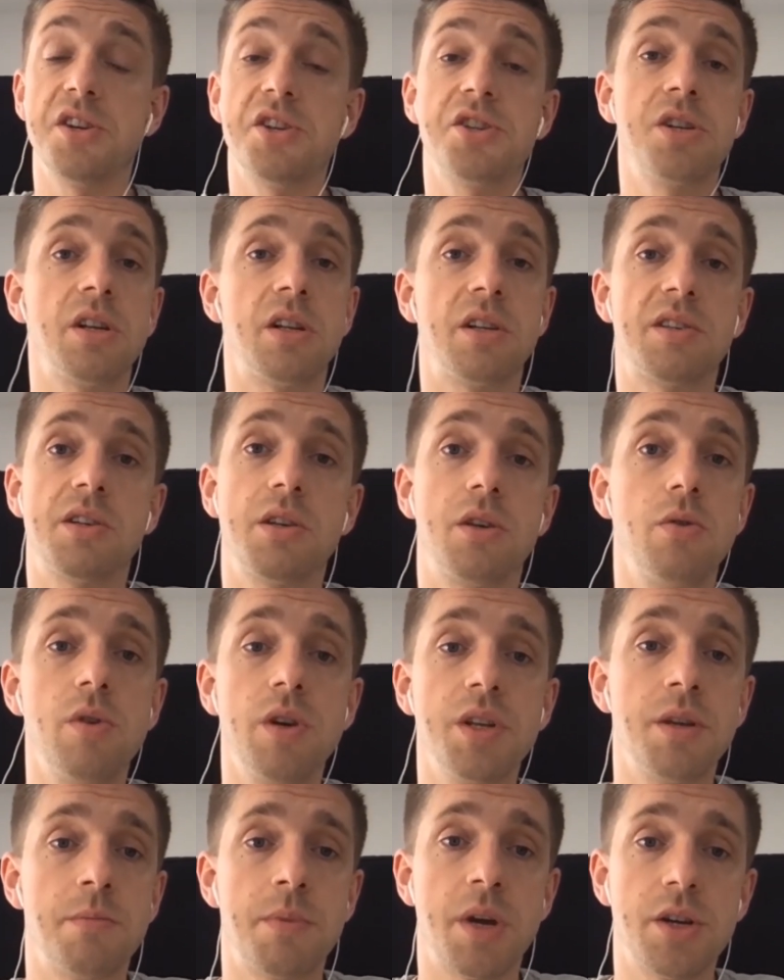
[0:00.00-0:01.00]
additional
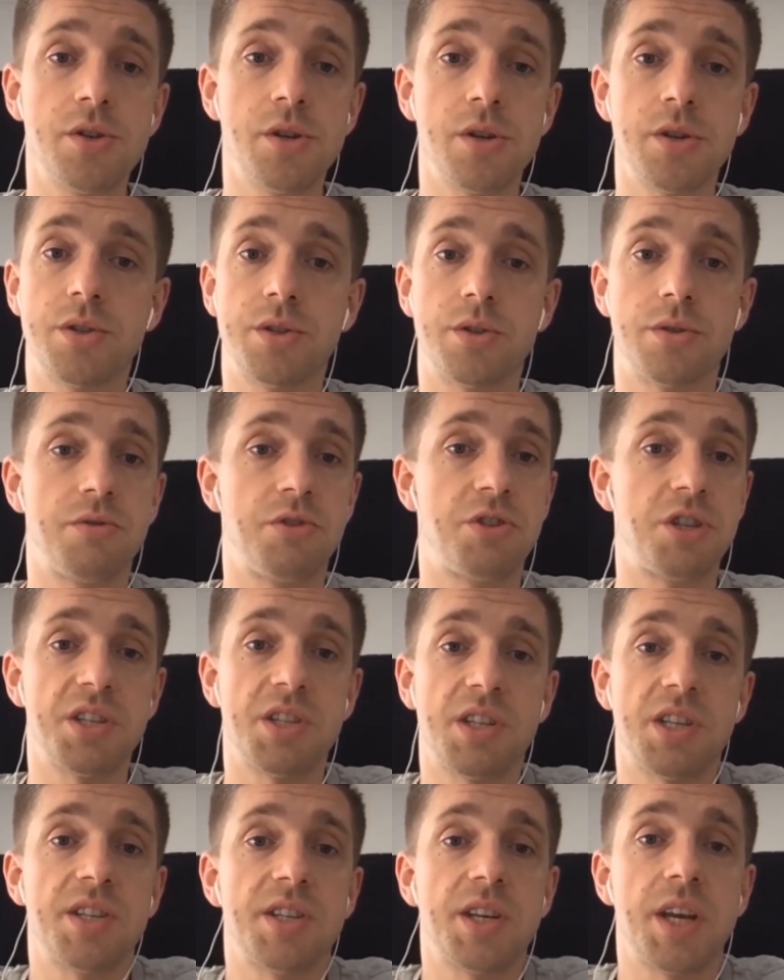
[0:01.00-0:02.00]
security measures
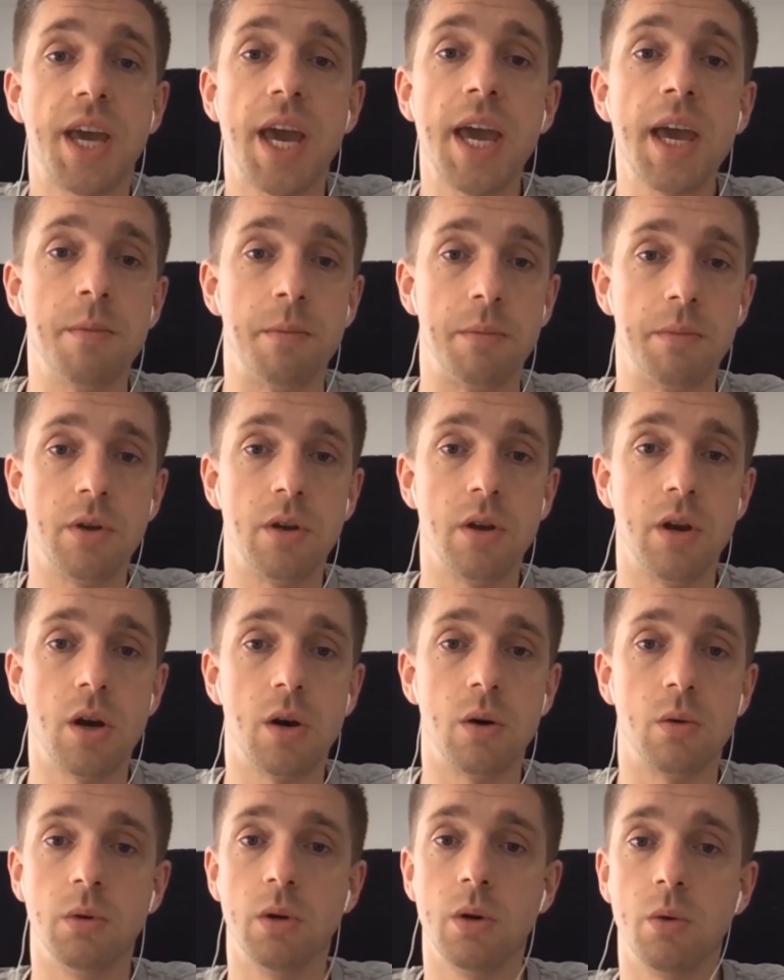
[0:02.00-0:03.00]
just as a game.
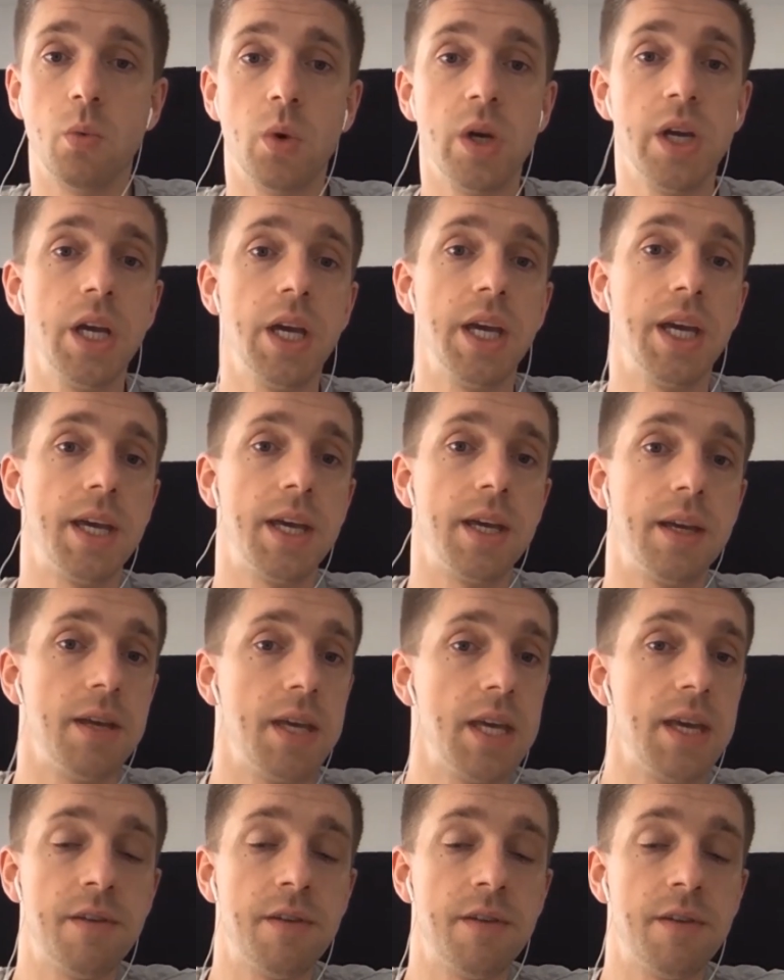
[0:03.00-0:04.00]
You know,
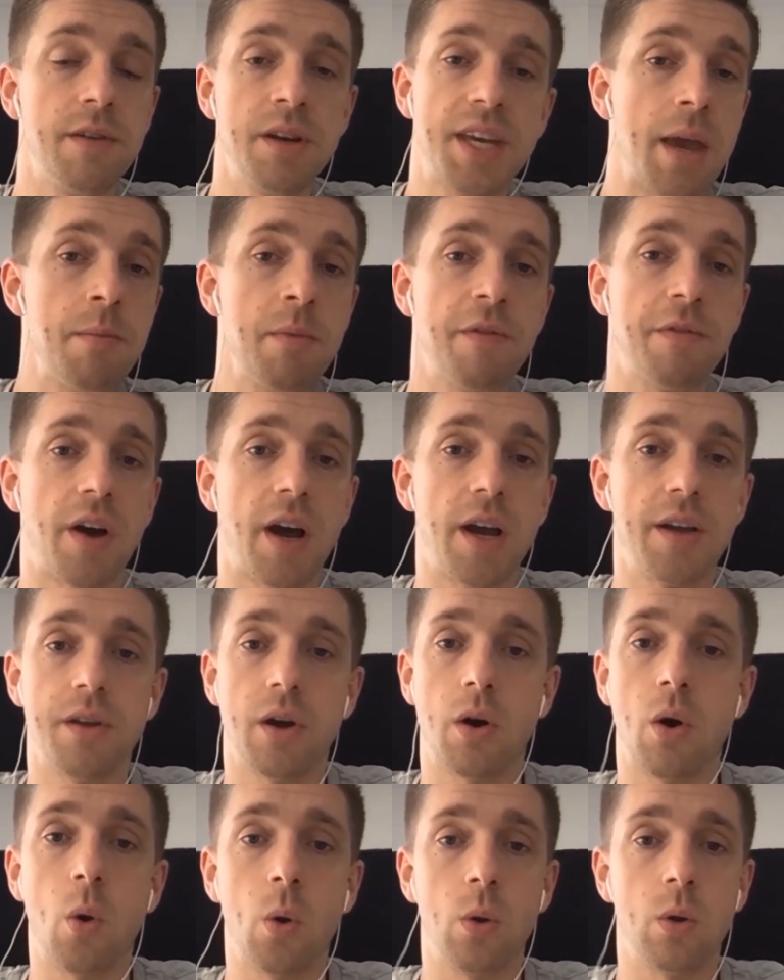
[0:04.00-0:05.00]
we even
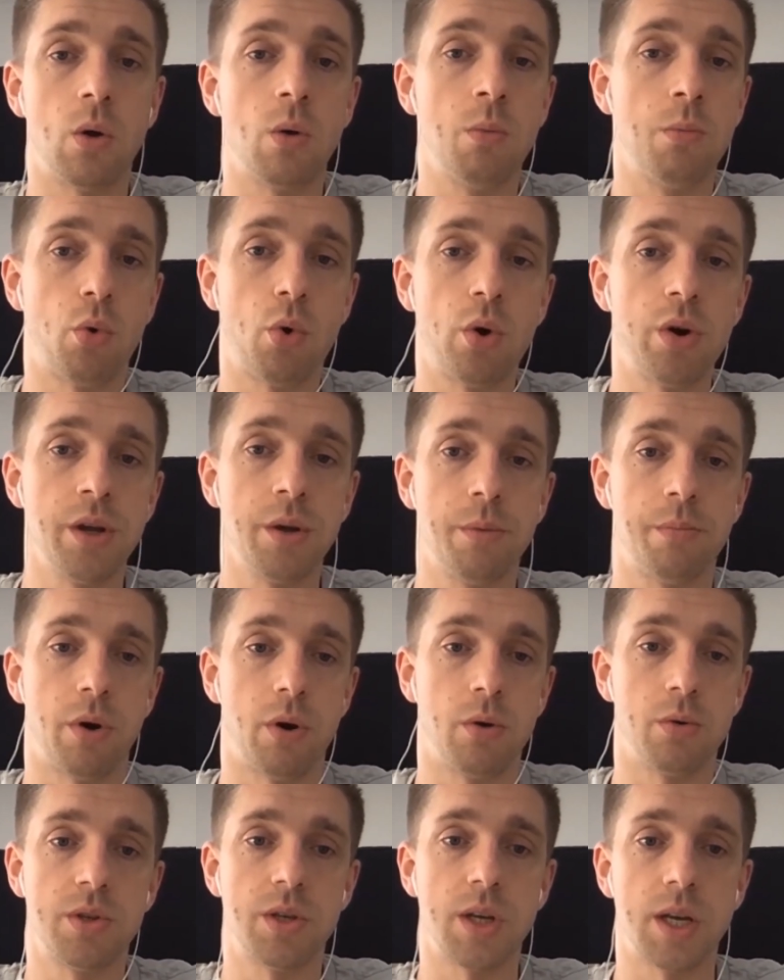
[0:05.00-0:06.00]
gamify the whole
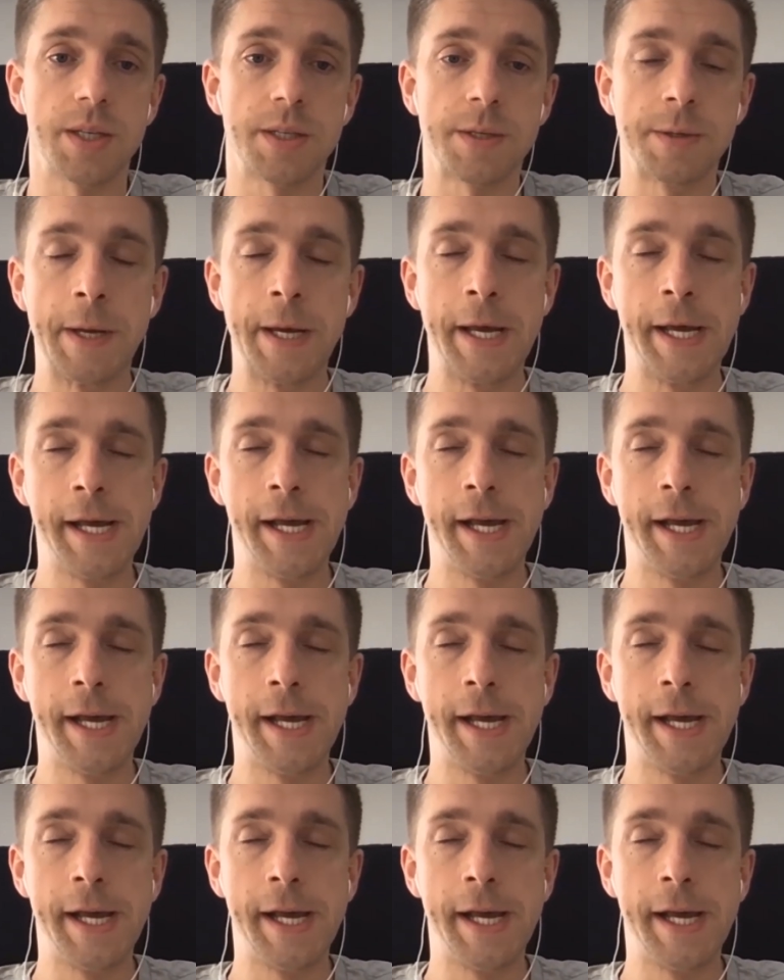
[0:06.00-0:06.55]
onboarding process.